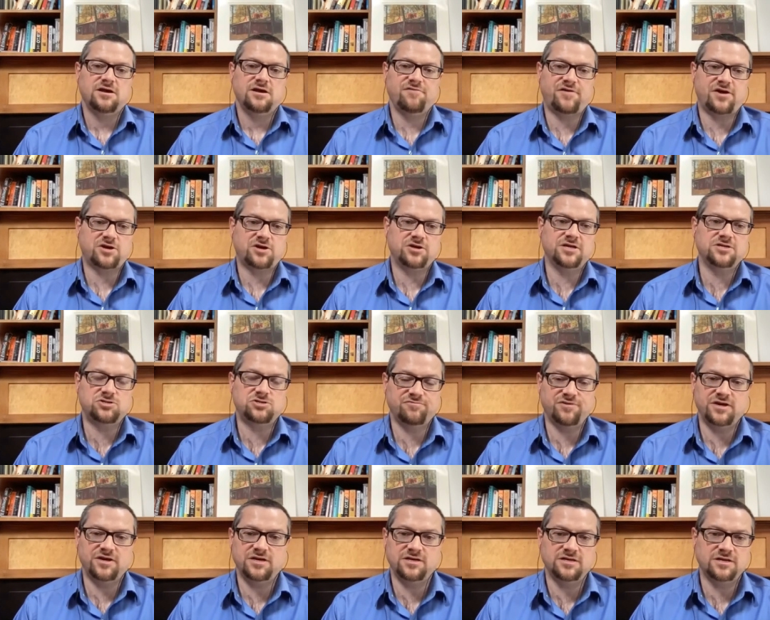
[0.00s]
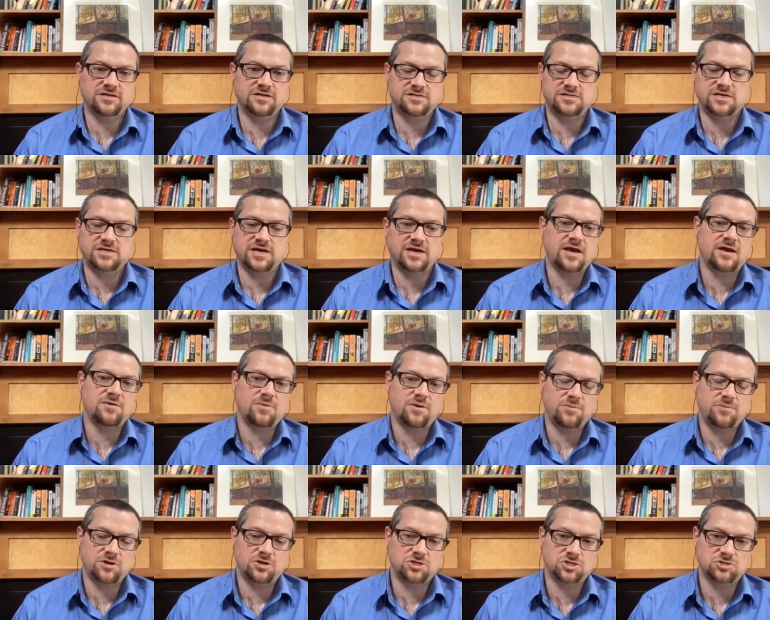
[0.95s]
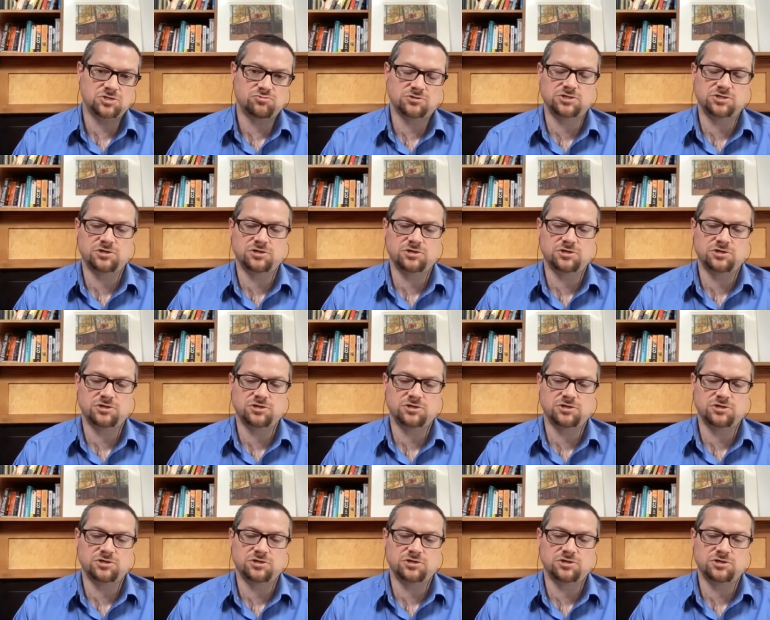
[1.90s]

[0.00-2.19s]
if I could intervene and say, hey, maybe you could just